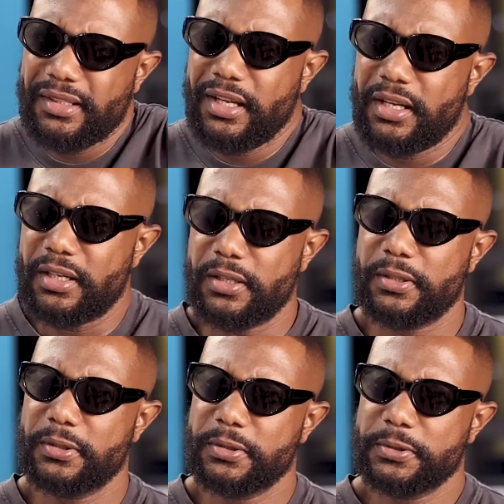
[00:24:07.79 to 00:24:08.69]
So yeah.
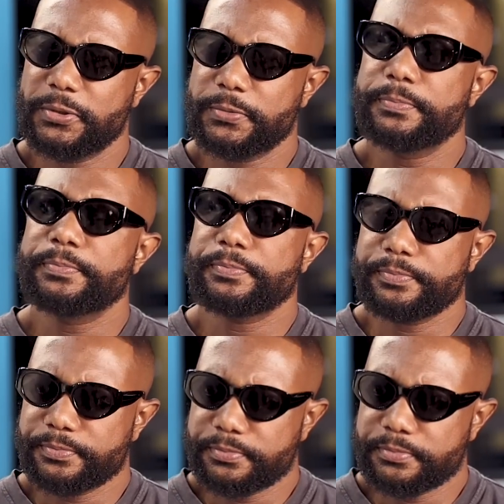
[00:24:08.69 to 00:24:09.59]
you know, I let a
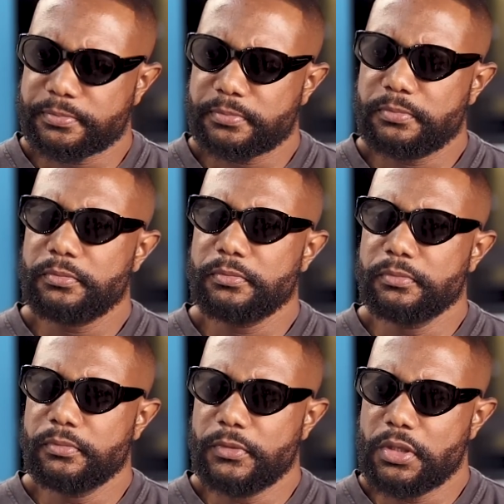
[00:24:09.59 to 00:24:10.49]
lot of people
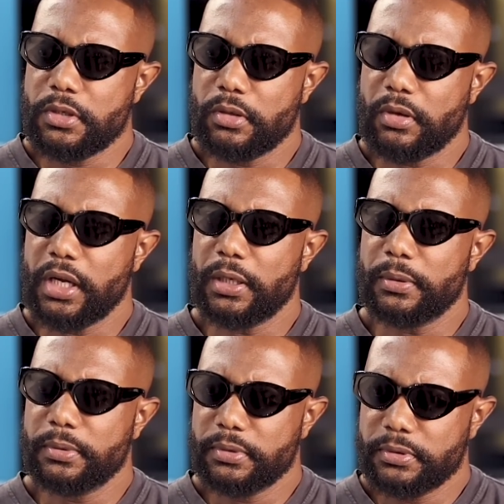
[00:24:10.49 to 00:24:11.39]
down. It's not it's not right
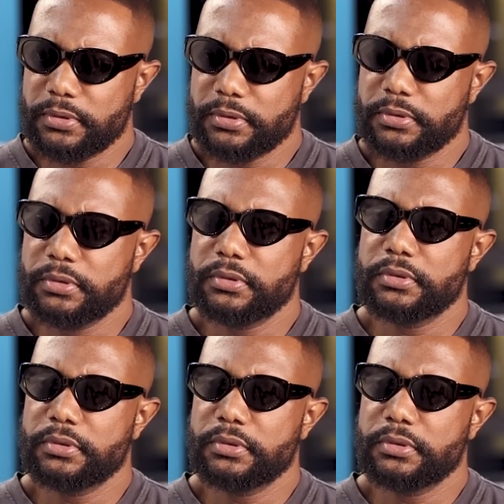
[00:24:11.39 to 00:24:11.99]
cool up. to do that.